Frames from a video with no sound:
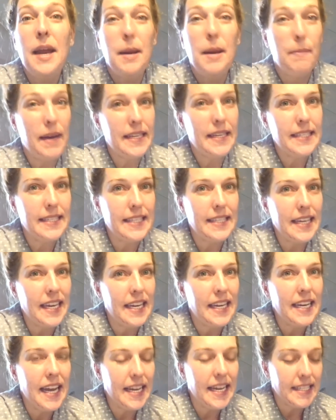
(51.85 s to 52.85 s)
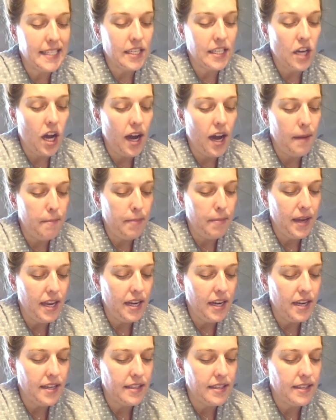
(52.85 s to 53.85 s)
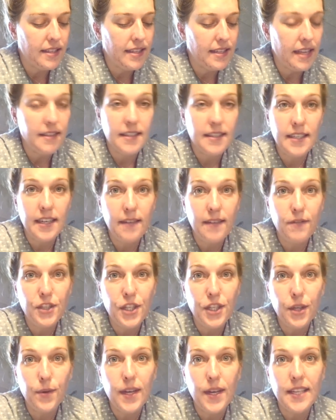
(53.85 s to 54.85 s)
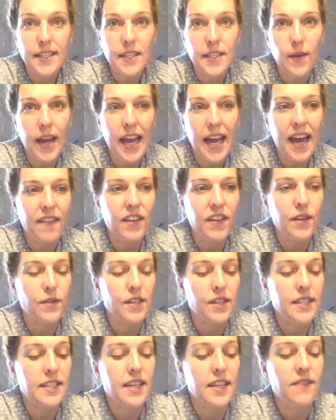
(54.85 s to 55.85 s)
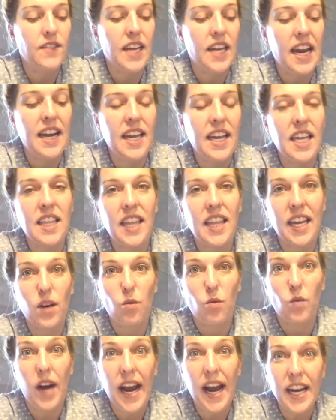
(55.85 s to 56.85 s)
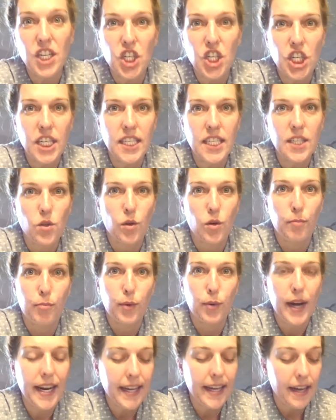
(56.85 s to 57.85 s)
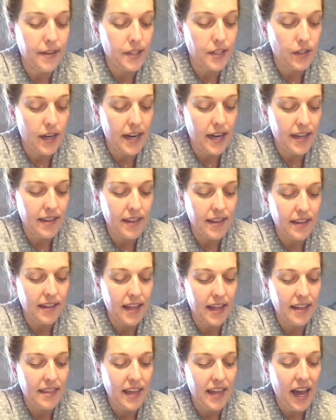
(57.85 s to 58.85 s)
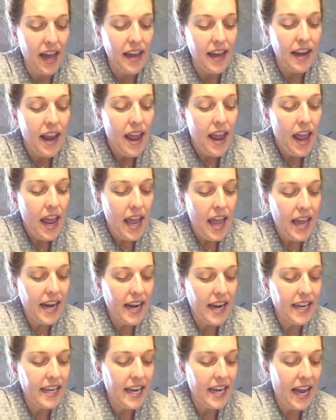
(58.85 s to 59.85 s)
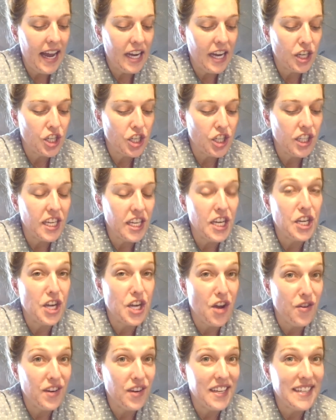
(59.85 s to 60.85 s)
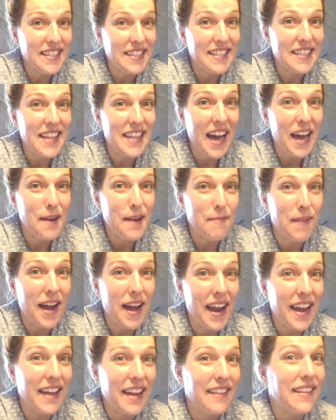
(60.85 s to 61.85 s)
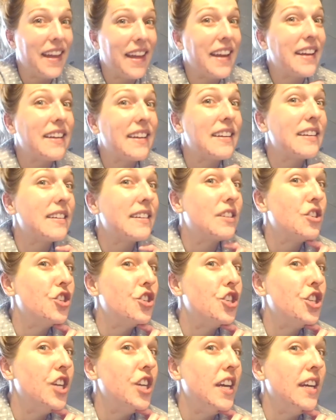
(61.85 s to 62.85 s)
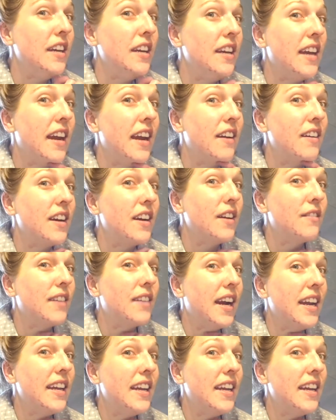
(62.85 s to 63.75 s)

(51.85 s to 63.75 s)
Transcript: My skin has not been sensitive to it, so I haven't received any like rashes or breakouts or anything like that. And I can actually notice that my like chin area right